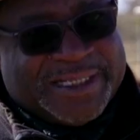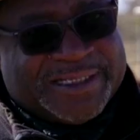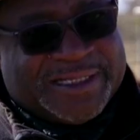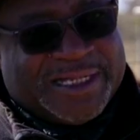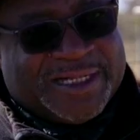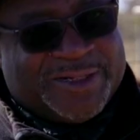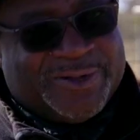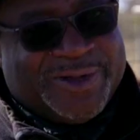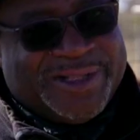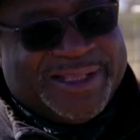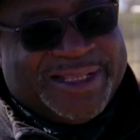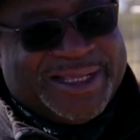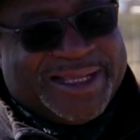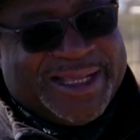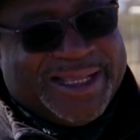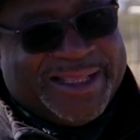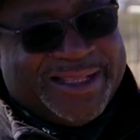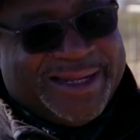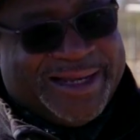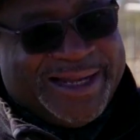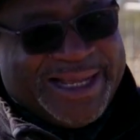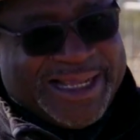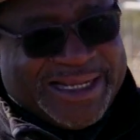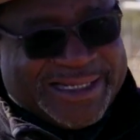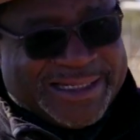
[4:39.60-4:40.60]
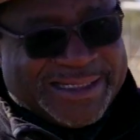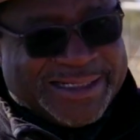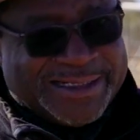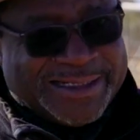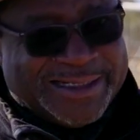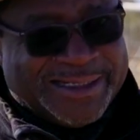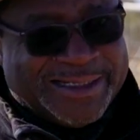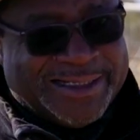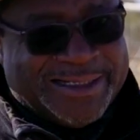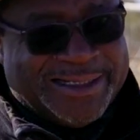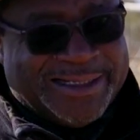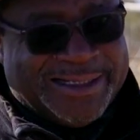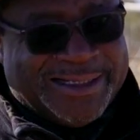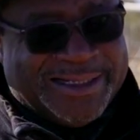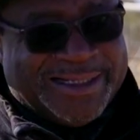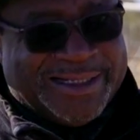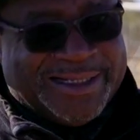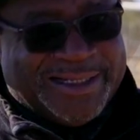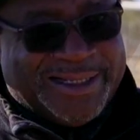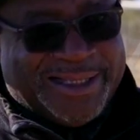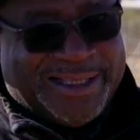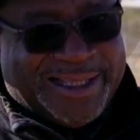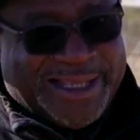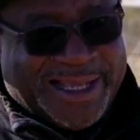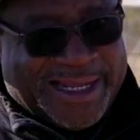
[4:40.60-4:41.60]
says that when they get the land,
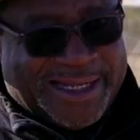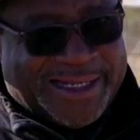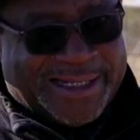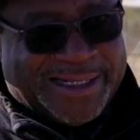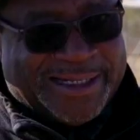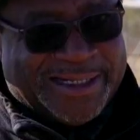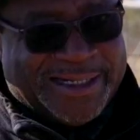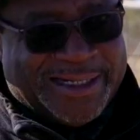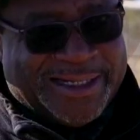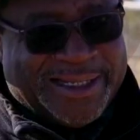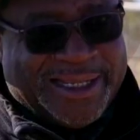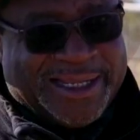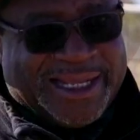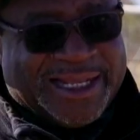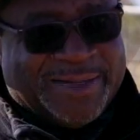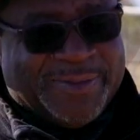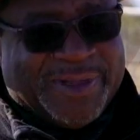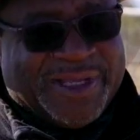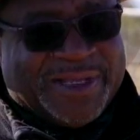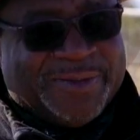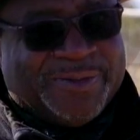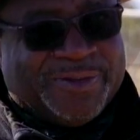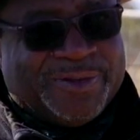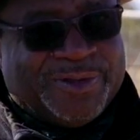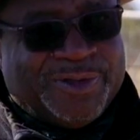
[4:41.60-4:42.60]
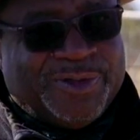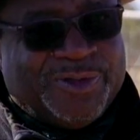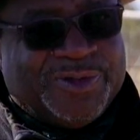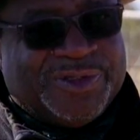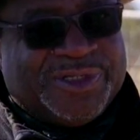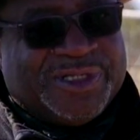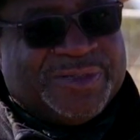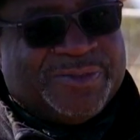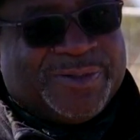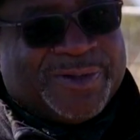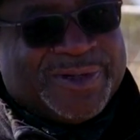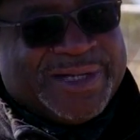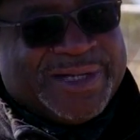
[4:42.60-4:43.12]
then they can be able to use it